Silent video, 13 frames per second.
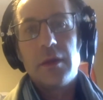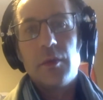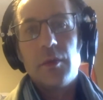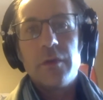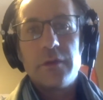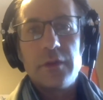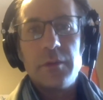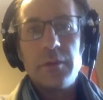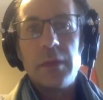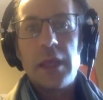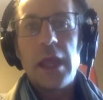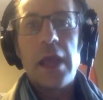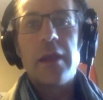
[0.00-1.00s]
Once the
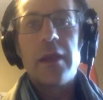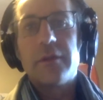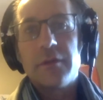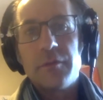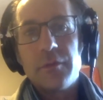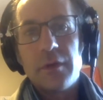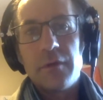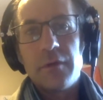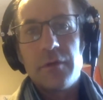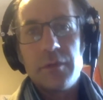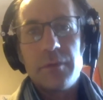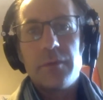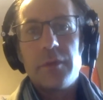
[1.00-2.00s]
mechanics of
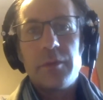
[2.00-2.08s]
the